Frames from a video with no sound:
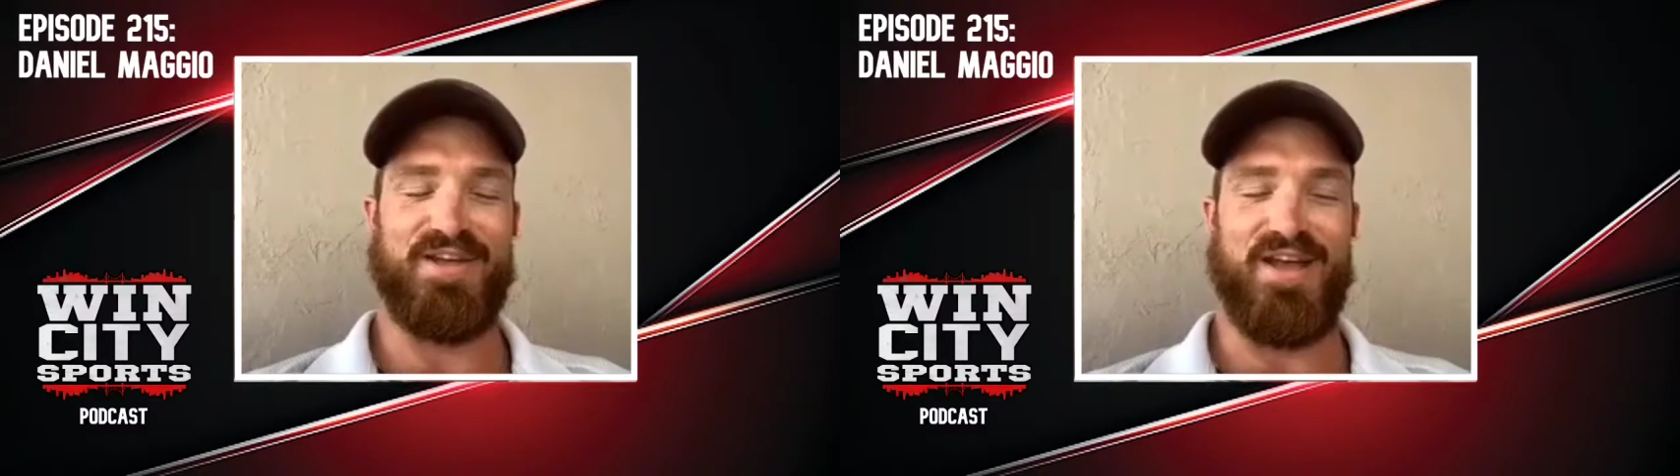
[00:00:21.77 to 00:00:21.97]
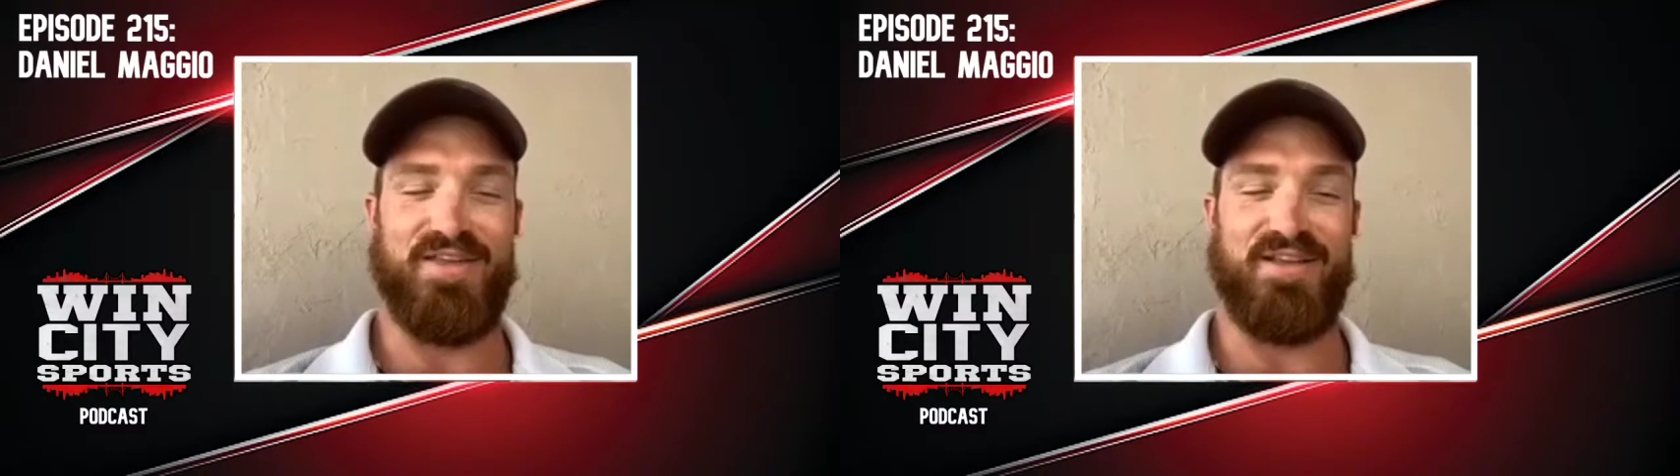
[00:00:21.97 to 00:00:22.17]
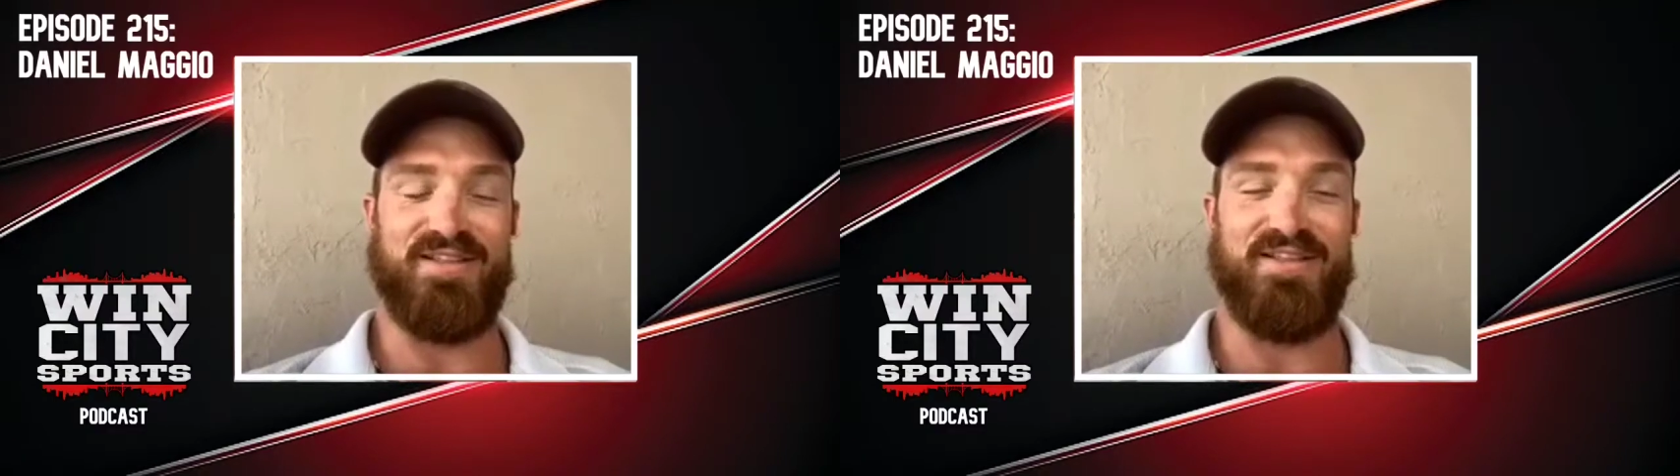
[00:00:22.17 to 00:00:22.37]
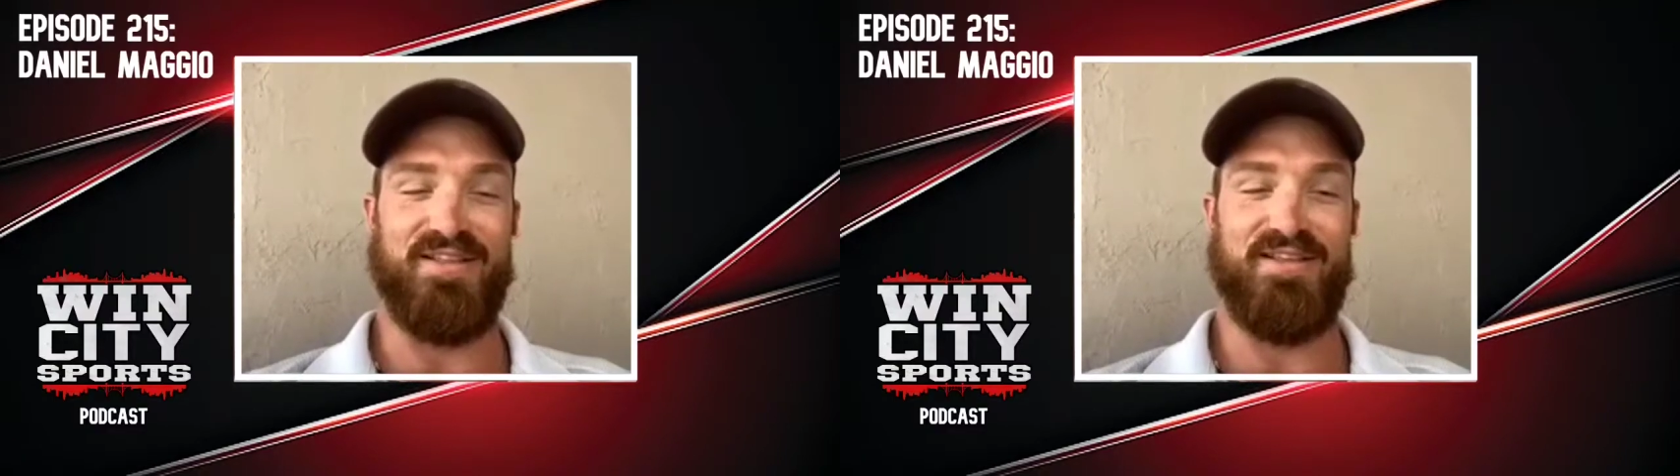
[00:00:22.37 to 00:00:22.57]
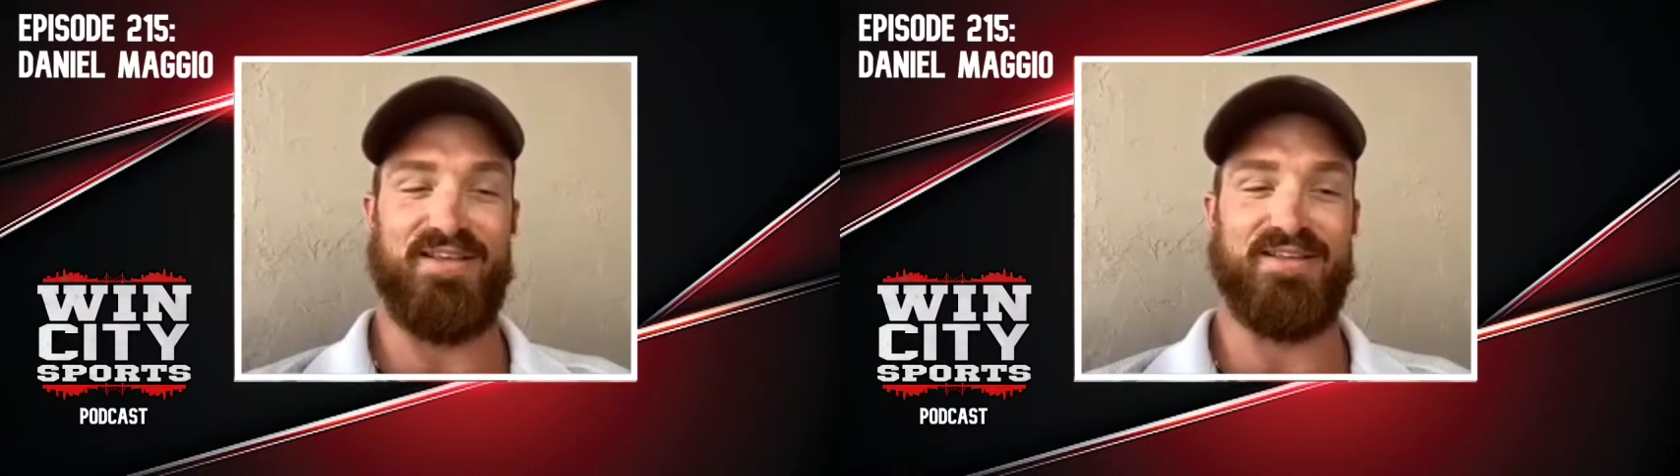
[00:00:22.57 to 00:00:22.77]
I think led the
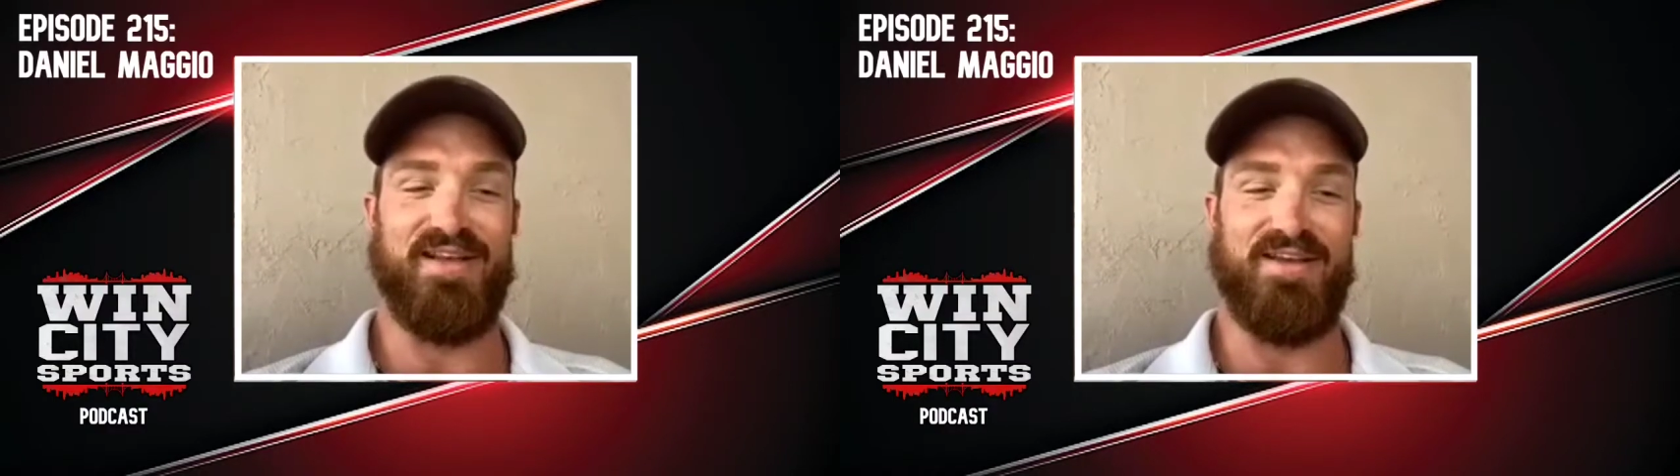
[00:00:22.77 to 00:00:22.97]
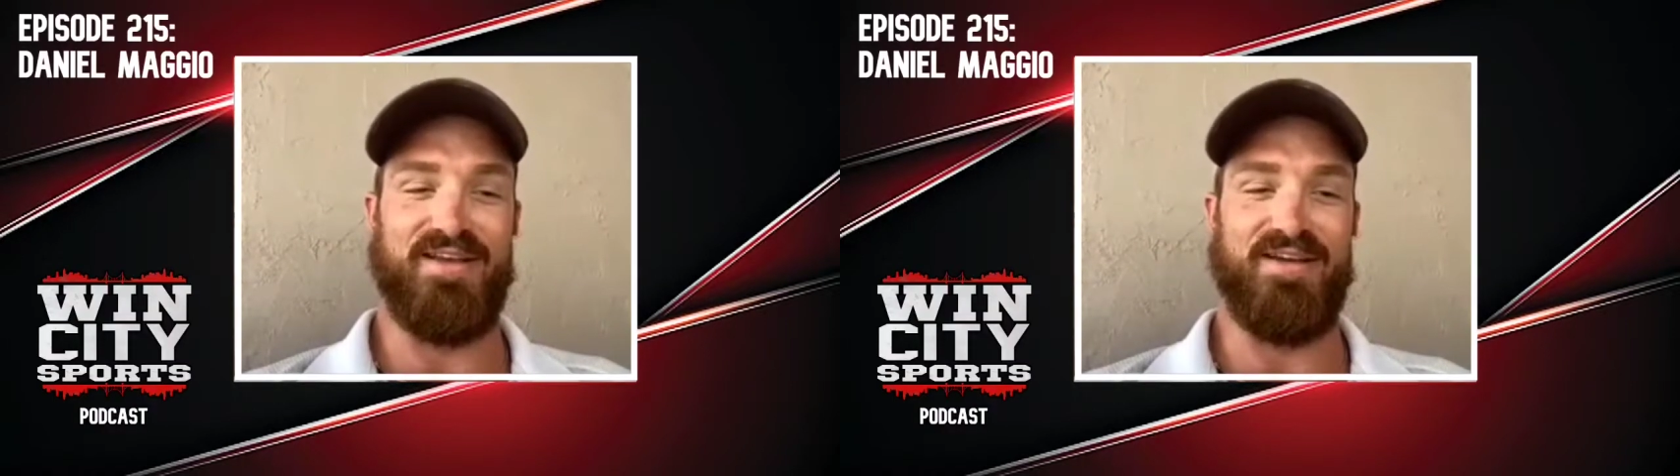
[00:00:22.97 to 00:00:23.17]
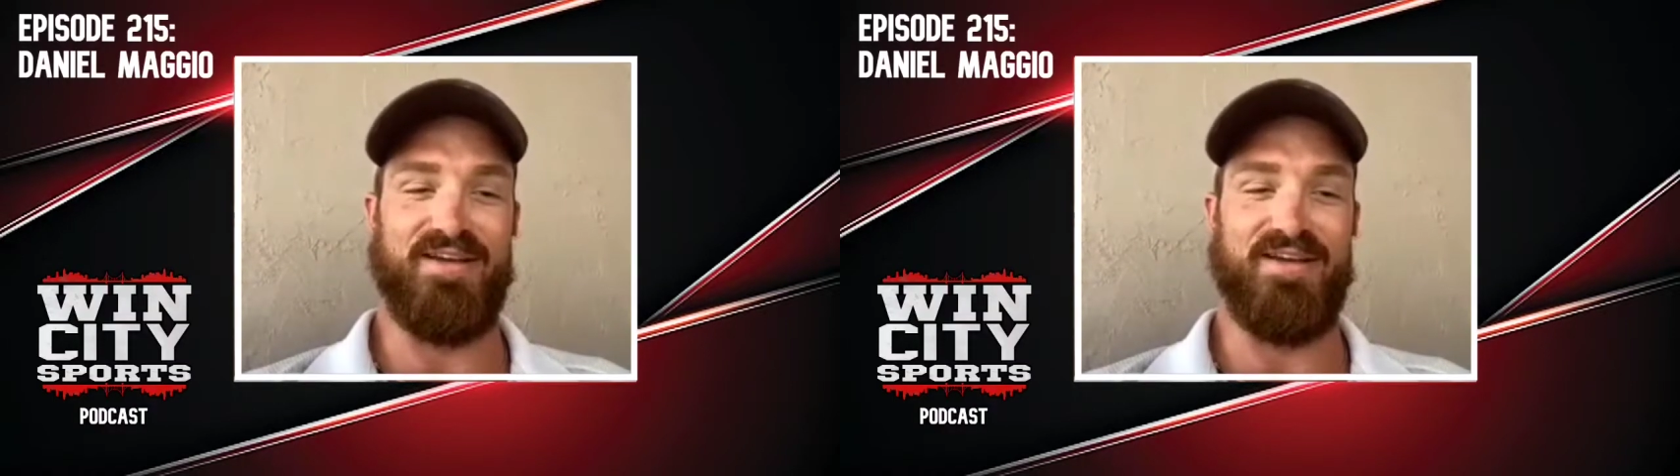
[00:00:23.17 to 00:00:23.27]
league that year.